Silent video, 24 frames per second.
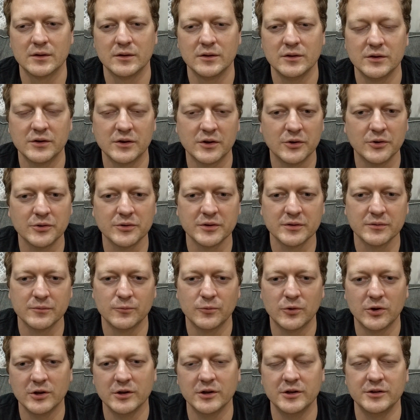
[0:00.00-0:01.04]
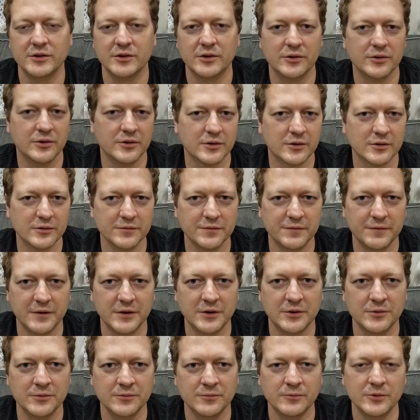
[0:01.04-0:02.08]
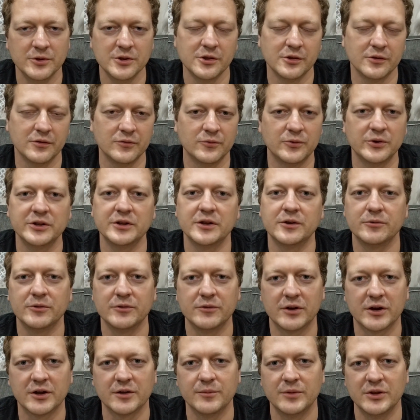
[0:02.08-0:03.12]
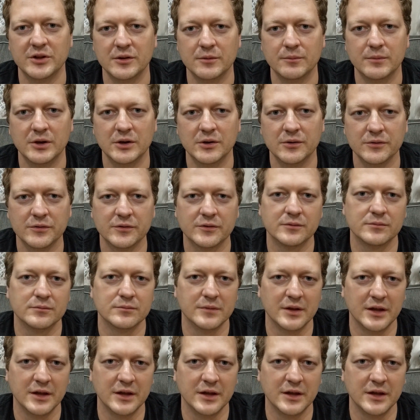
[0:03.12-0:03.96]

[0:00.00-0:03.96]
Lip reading: Your own wallet on your own phone, which is one I would recommend the most.